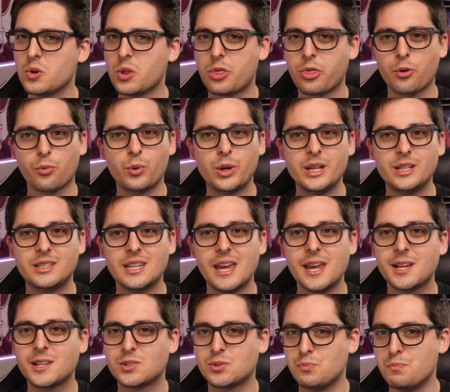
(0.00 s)
to 3
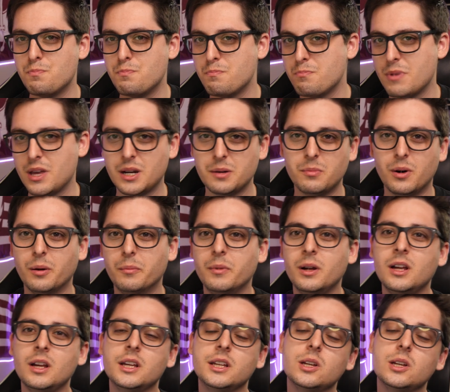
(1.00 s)
takes minimum.